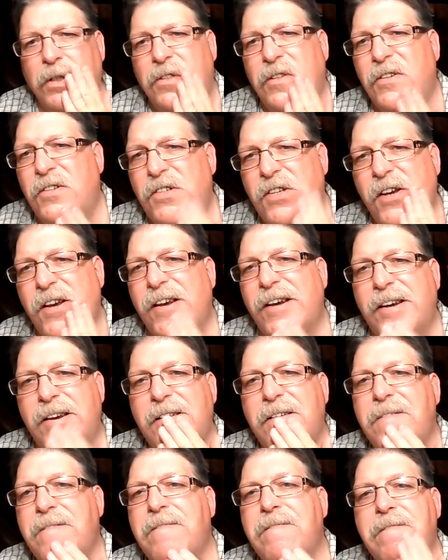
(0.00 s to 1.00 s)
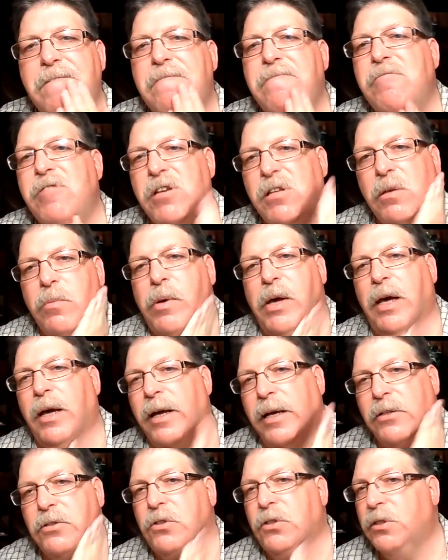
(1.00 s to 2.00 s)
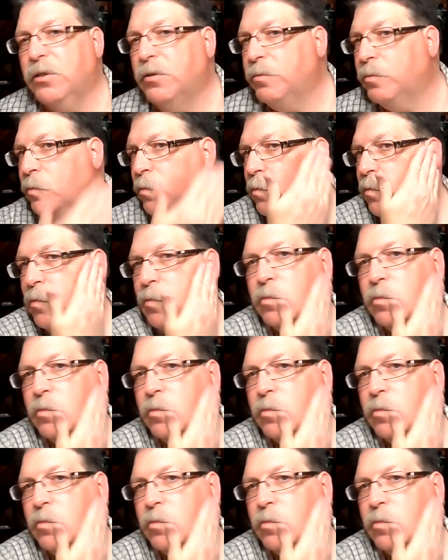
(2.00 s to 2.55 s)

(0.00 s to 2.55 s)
with the Schick in the past,